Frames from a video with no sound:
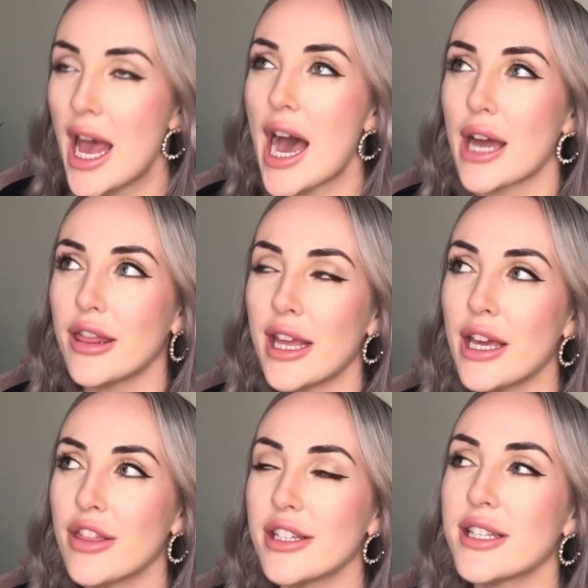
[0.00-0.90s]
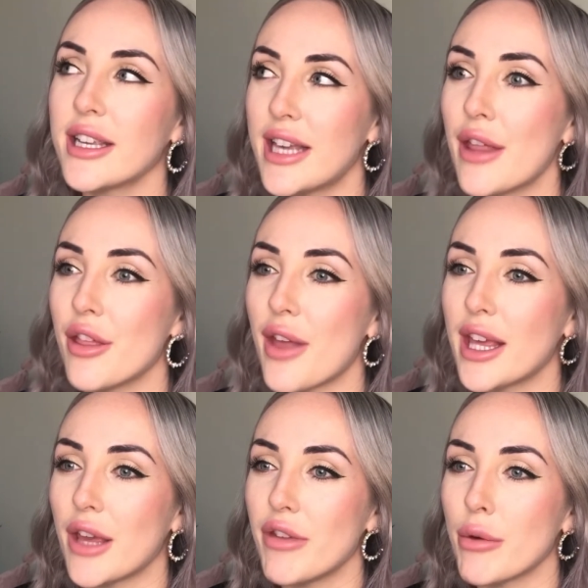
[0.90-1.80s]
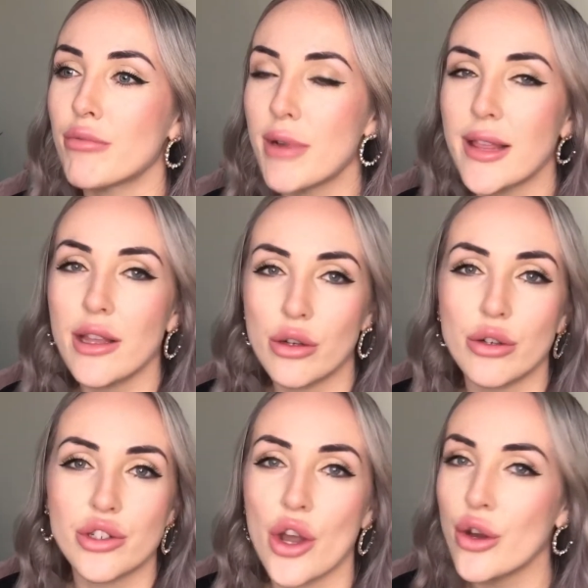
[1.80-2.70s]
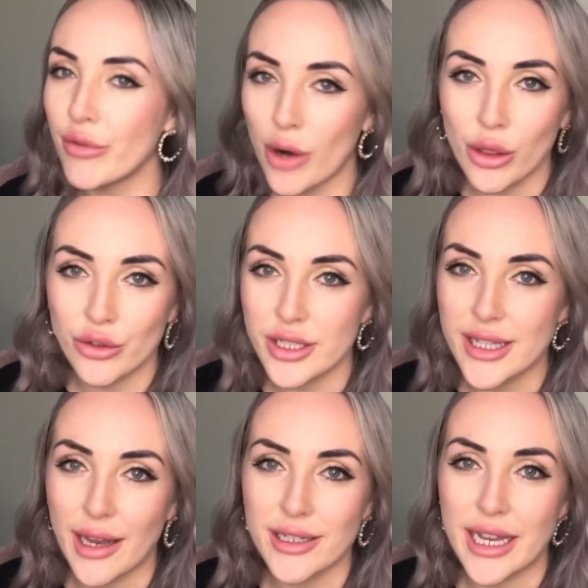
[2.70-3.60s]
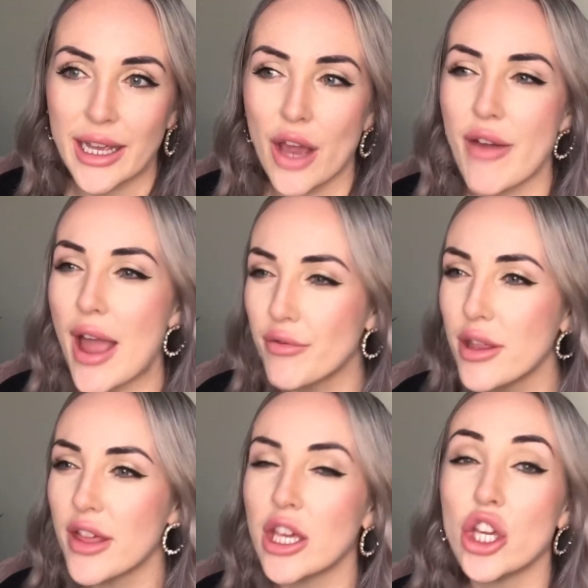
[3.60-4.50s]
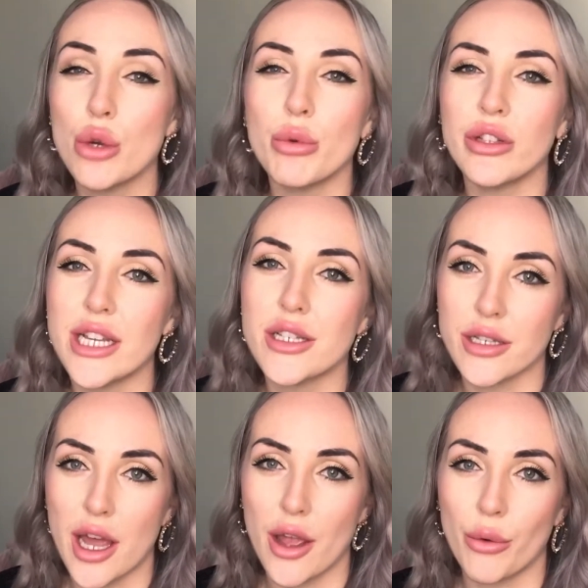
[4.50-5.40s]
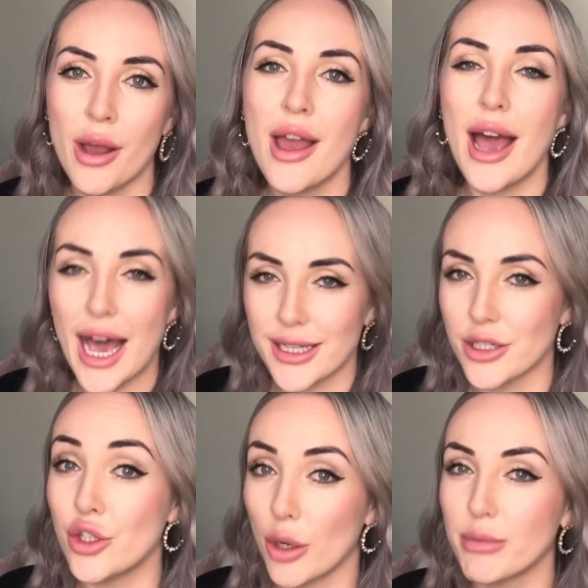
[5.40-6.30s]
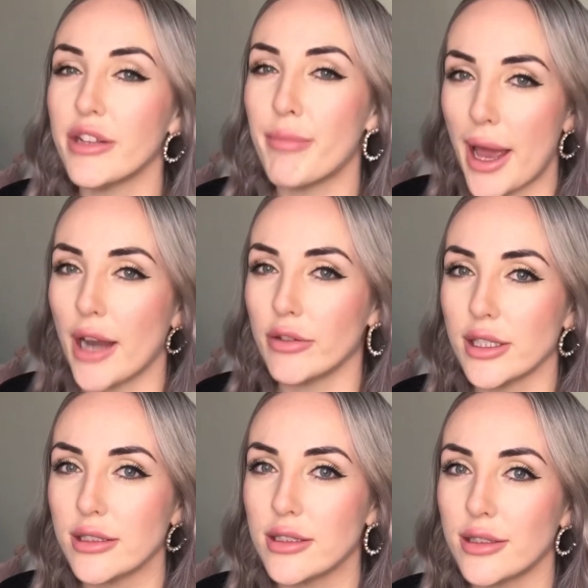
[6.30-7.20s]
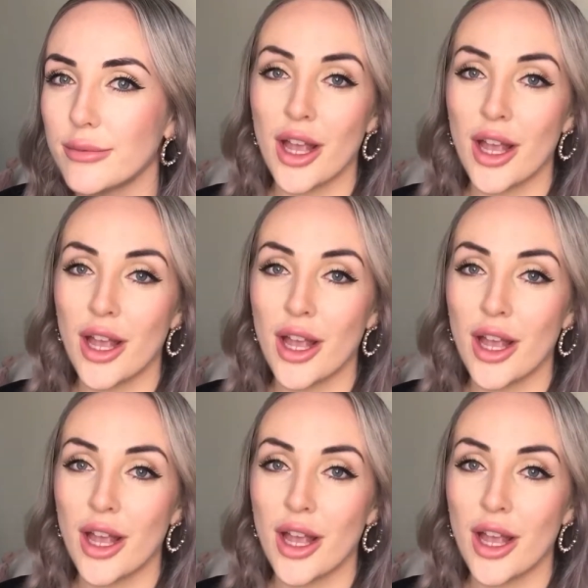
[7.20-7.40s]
I think that together they give you a really good overall understanding of everything you will need to know as an adoptive parent.